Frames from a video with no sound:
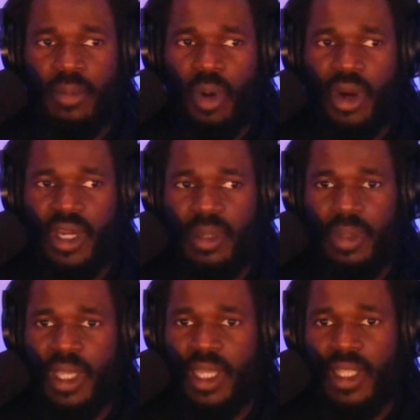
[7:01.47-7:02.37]
the marketing
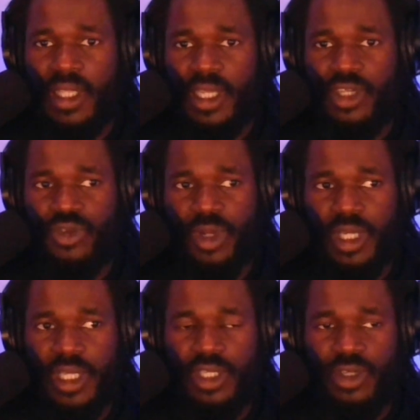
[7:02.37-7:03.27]
plan and then
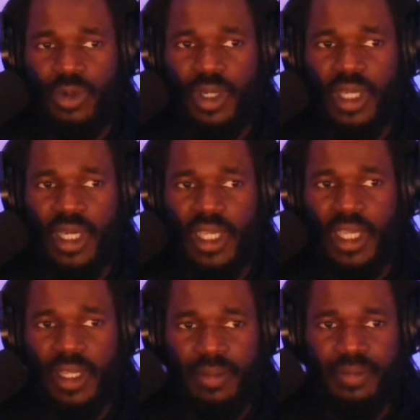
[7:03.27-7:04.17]
drill into it
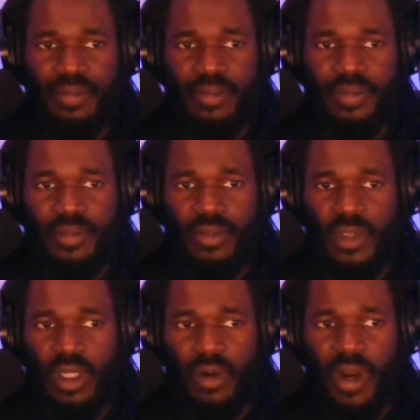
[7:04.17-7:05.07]
again.
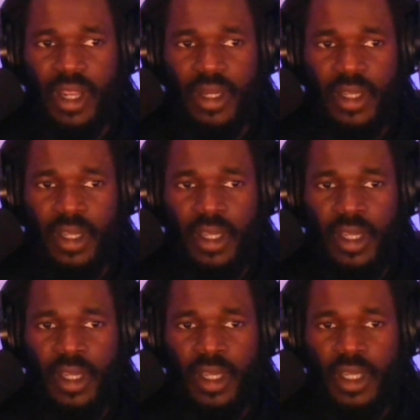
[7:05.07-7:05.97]
All right.
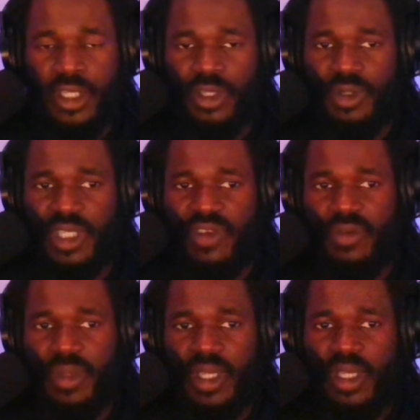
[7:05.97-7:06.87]
So it's
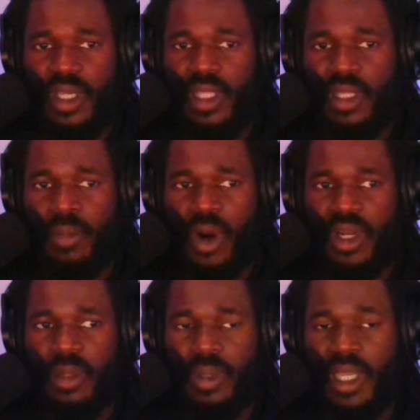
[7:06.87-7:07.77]
giving me the
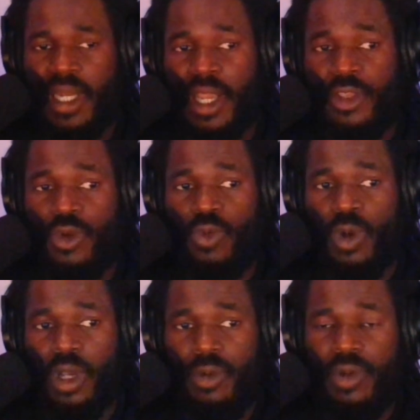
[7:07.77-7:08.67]
marketing plan. Now you
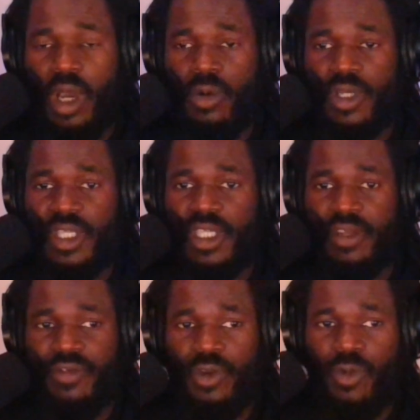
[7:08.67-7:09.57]
will notice
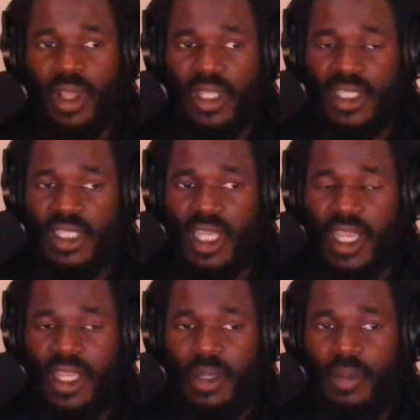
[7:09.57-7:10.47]
if you run the
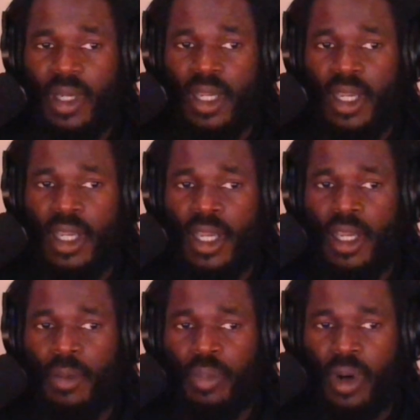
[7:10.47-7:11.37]
same
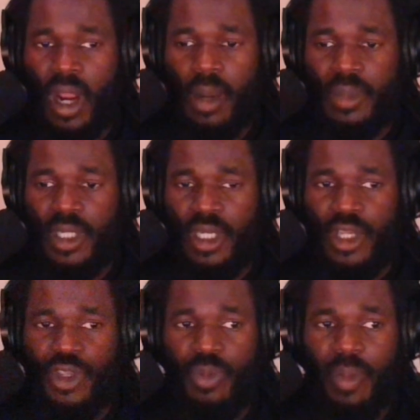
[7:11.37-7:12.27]
prompt,
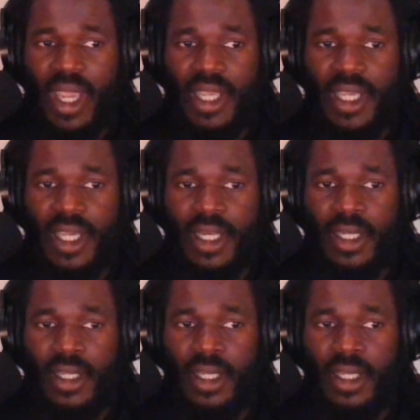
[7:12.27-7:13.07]
you may get